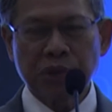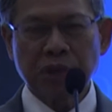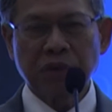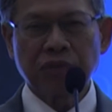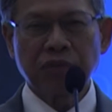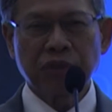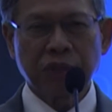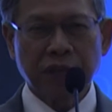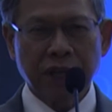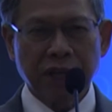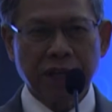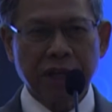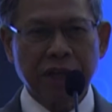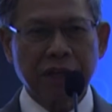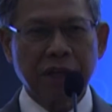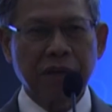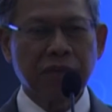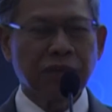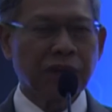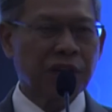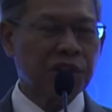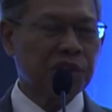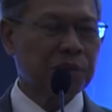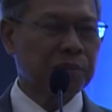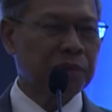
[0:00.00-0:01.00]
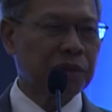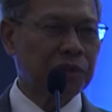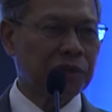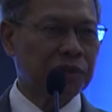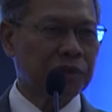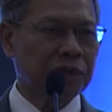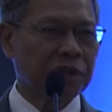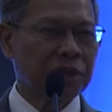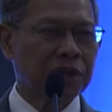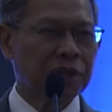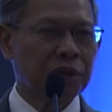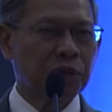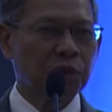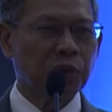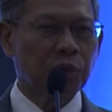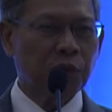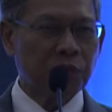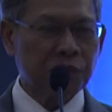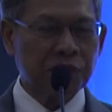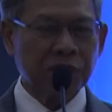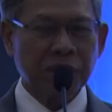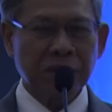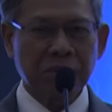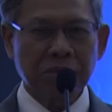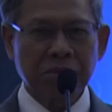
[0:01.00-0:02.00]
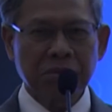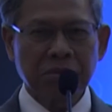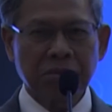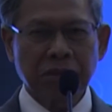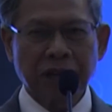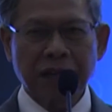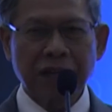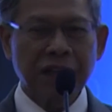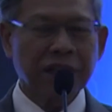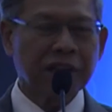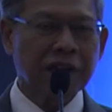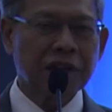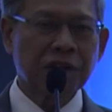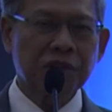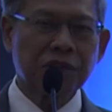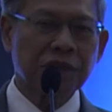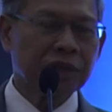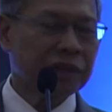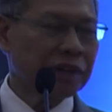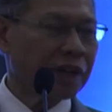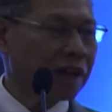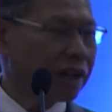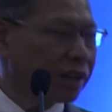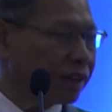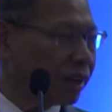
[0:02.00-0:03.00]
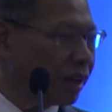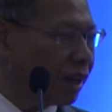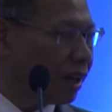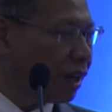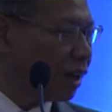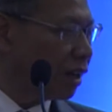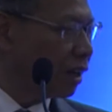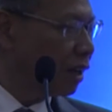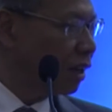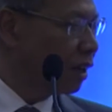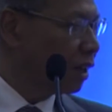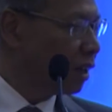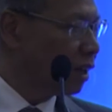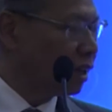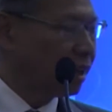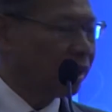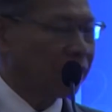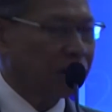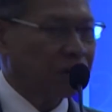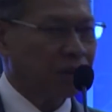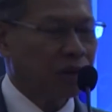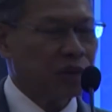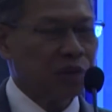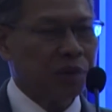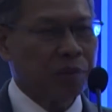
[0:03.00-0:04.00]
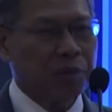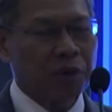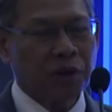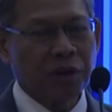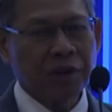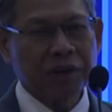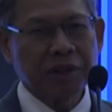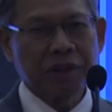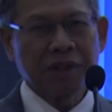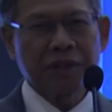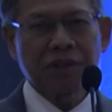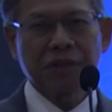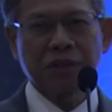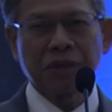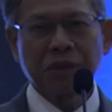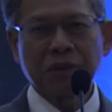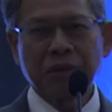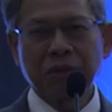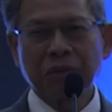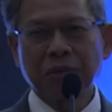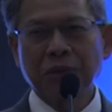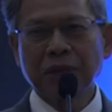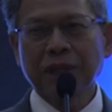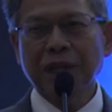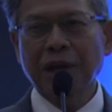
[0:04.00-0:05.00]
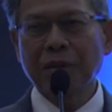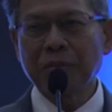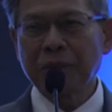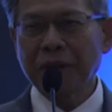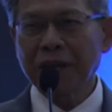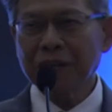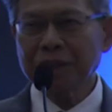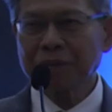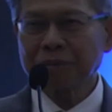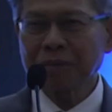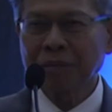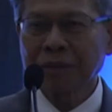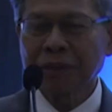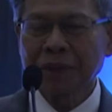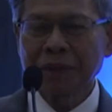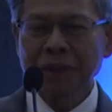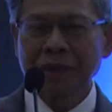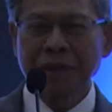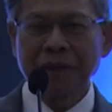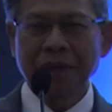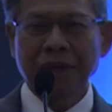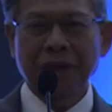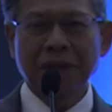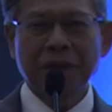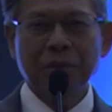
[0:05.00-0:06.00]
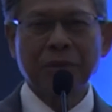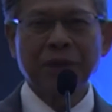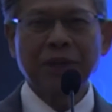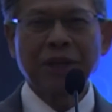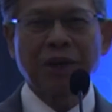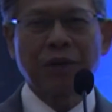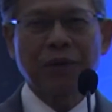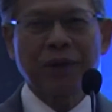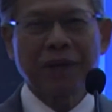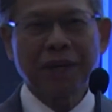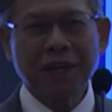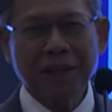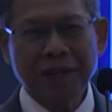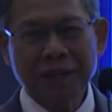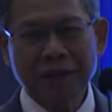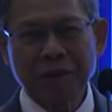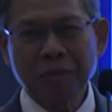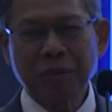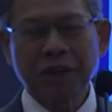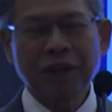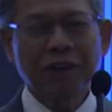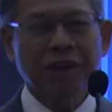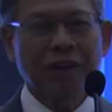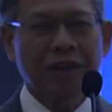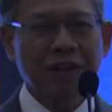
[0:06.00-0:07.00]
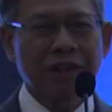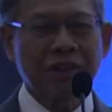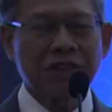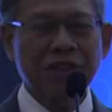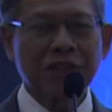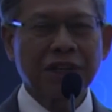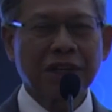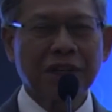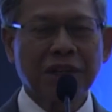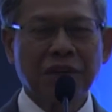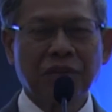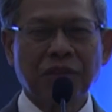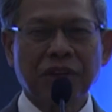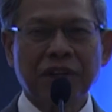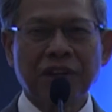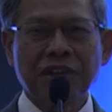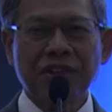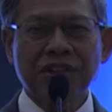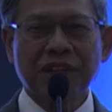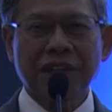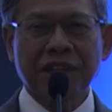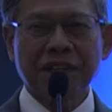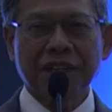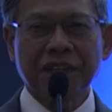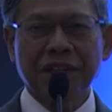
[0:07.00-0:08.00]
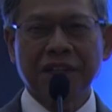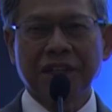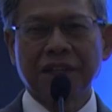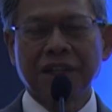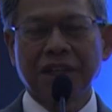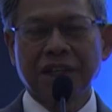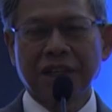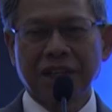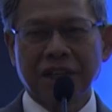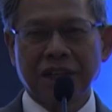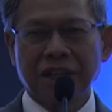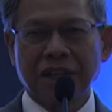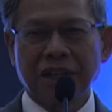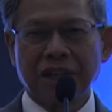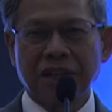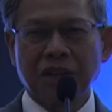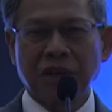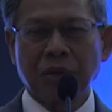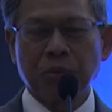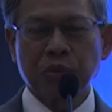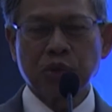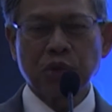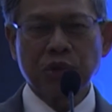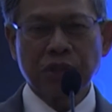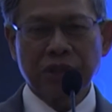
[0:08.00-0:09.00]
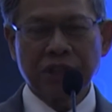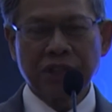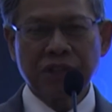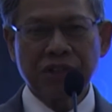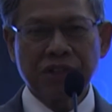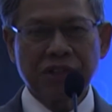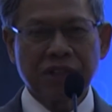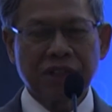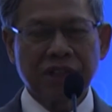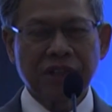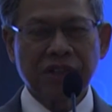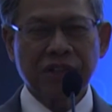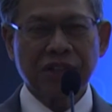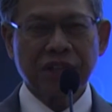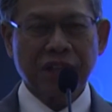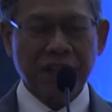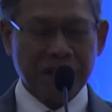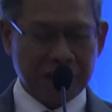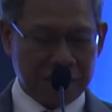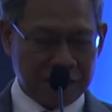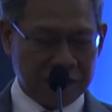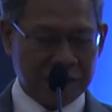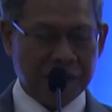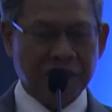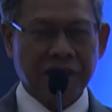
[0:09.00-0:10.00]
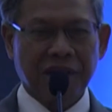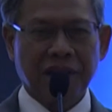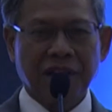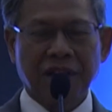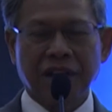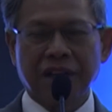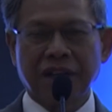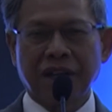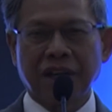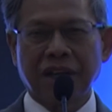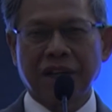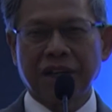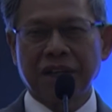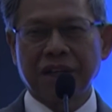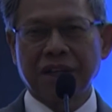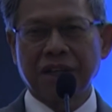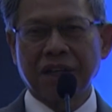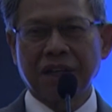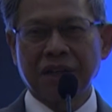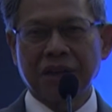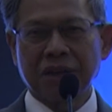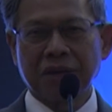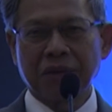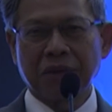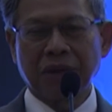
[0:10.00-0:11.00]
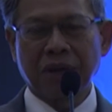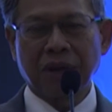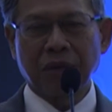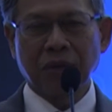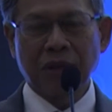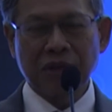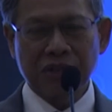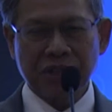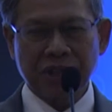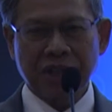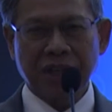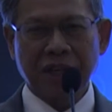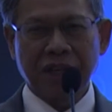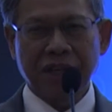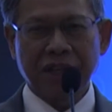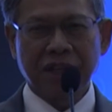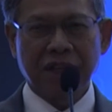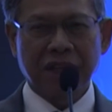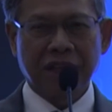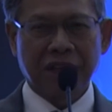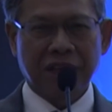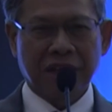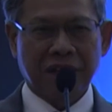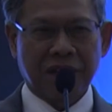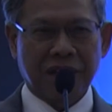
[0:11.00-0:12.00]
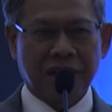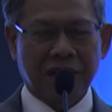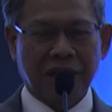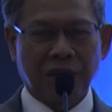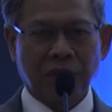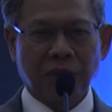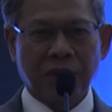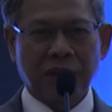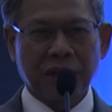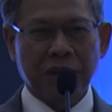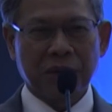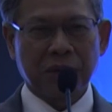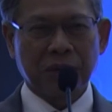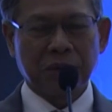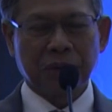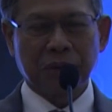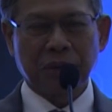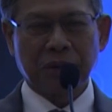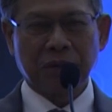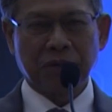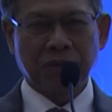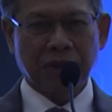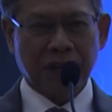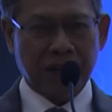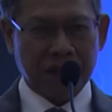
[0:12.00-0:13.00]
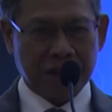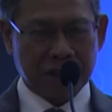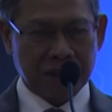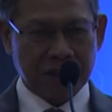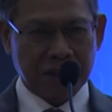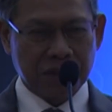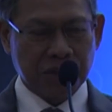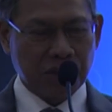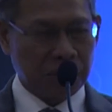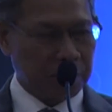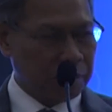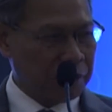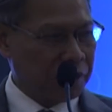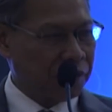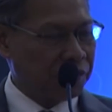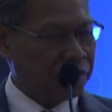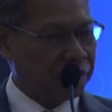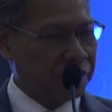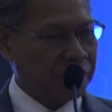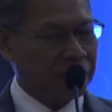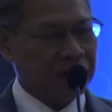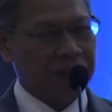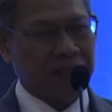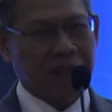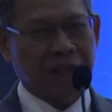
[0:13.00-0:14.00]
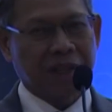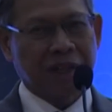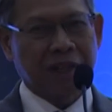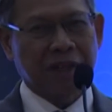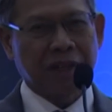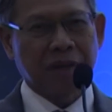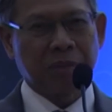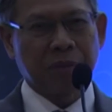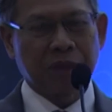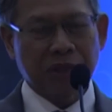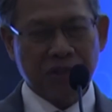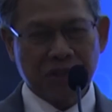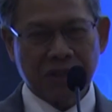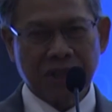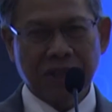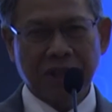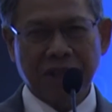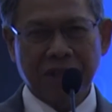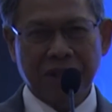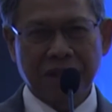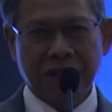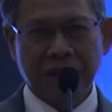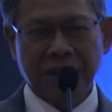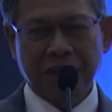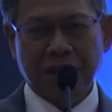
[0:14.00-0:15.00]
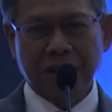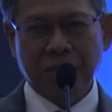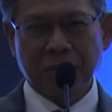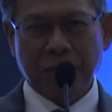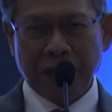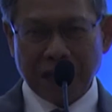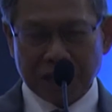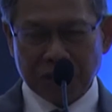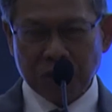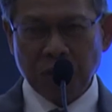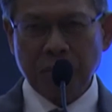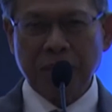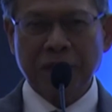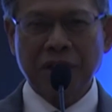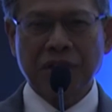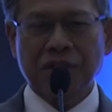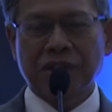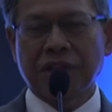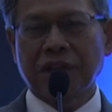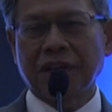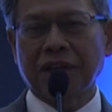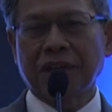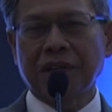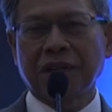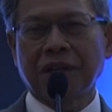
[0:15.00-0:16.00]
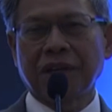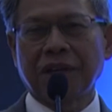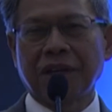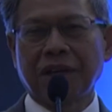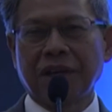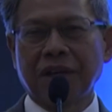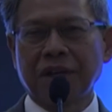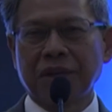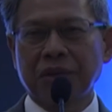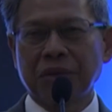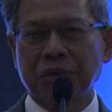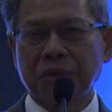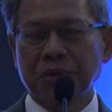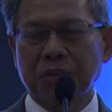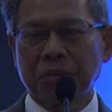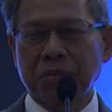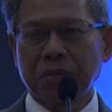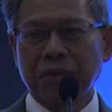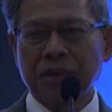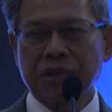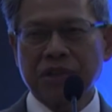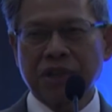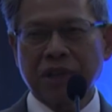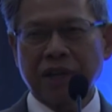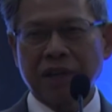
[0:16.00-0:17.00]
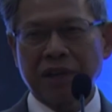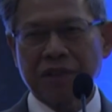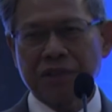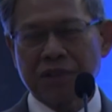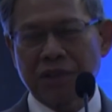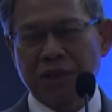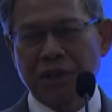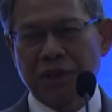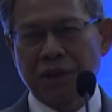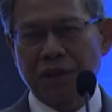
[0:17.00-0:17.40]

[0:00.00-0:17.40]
of trade, investments, tourism, education, healthcare uh, across the board. And so we'll come back in a bigger way. My colleagues here are very excited at the opportunities in the state, uh, and uh, once again, I would like to invite the Chief Minister and the Minister back to Malaysia uh, to discuss